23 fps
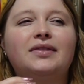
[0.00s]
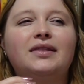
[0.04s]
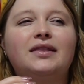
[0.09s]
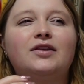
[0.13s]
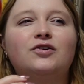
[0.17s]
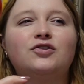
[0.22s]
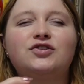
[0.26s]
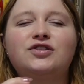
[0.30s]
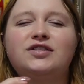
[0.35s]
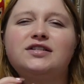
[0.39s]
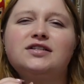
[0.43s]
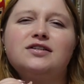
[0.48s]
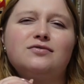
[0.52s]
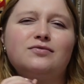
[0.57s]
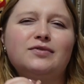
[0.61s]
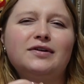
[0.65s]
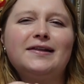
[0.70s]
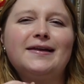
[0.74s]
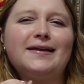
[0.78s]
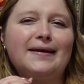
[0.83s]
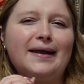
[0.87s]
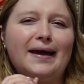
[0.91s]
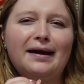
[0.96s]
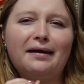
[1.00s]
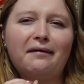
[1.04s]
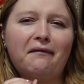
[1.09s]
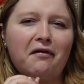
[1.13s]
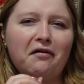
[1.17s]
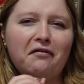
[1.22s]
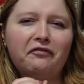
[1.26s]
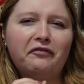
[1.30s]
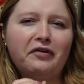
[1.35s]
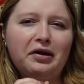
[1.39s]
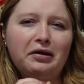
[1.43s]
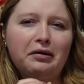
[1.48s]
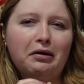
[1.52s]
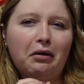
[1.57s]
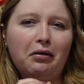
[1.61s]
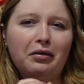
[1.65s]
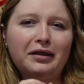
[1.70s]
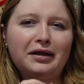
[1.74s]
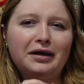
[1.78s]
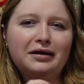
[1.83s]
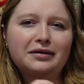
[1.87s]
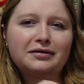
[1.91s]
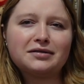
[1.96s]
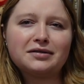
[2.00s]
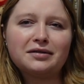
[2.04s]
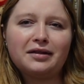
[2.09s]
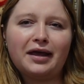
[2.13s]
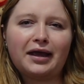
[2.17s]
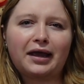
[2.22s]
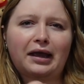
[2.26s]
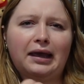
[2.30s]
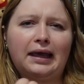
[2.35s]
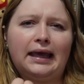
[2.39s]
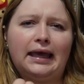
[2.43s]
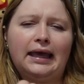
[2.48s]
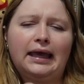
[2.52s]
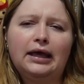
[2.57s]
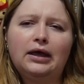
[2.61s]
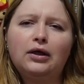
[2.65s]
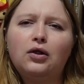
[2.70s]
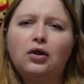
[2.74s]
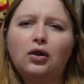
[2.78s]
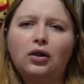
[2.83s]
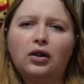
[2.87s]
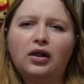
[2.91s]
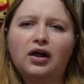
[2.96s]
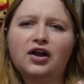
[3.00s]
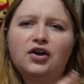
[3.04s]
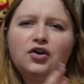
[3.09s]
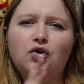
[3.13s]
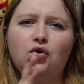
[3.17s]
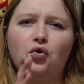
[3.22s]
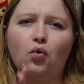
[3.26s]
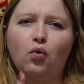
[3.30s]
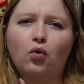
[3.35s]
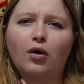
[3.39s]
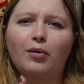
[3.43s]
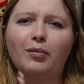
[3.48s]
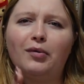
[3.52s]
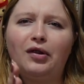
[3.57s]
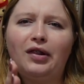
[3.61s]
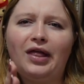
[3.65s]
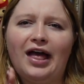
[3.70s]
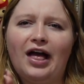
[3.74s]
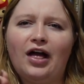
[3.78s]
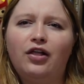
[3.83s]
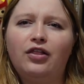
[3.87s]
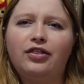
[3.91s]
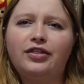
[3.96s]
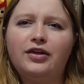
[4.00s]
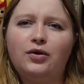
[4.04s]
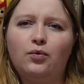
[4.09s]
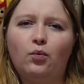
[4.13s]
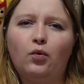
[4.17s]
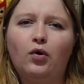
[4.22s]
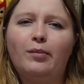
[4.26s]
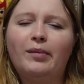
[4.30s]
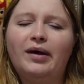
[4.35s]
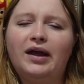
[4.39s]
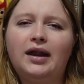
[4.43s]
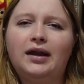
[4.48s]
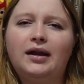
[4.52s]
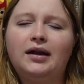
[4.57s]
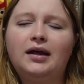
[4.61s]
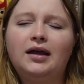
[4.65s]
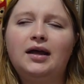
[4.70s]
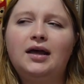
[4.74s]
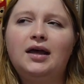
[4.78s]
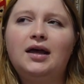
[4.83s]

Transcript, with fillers: there's still really not enough fentanyl in it to like kill a normal healthy woman.